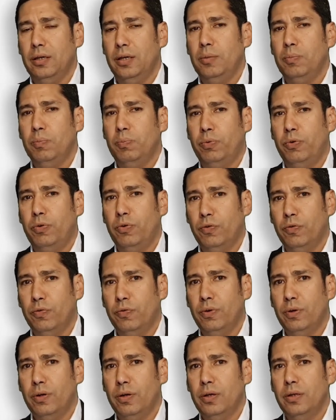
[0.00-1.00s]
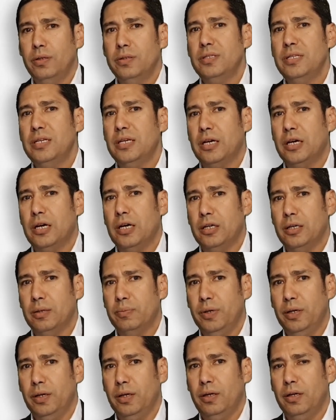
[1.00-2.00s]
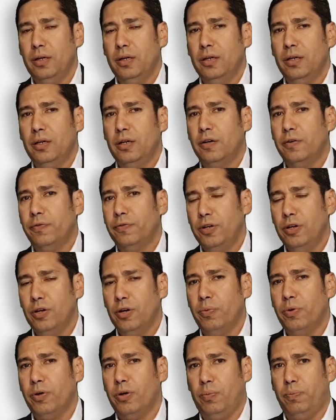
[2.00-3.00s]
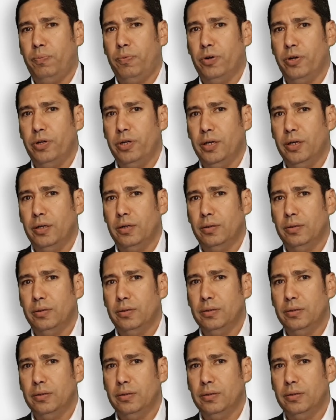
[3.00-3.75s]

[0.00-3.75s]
improve the economy of the overall project,